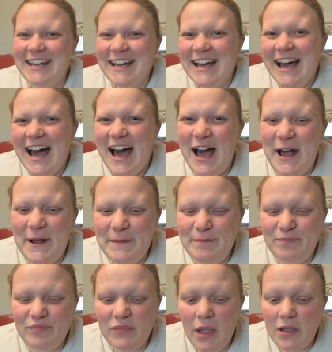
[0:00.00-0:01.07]

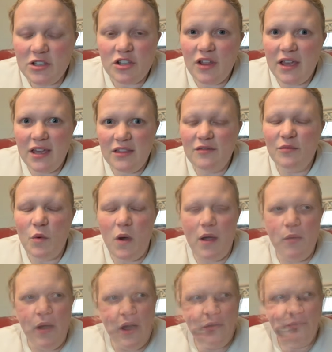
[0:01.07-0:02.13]
So they eat them quite
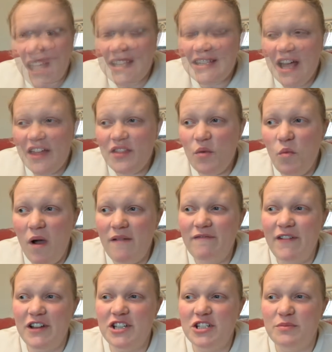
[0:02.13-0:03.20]
well. It's like the one
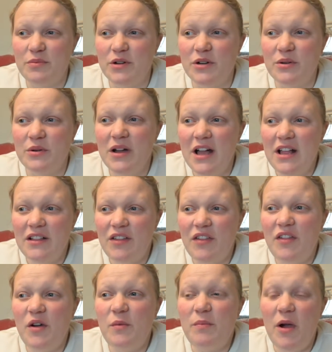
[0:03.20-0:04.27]
vegetable
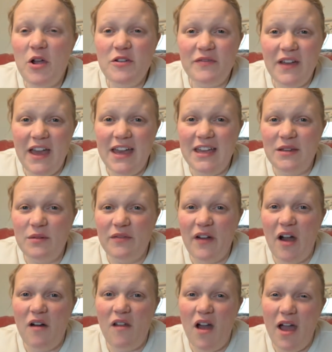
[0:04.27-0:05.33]
that they'll both eat
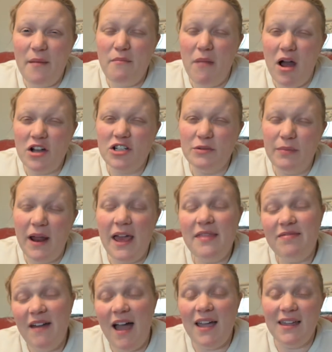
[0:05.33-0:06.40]
without like much
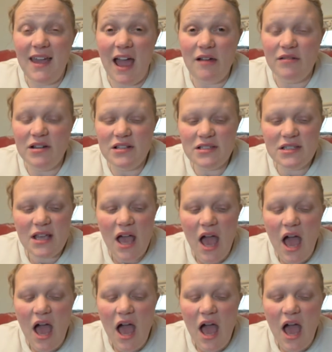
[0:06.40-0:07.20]
complaint, that and carrots.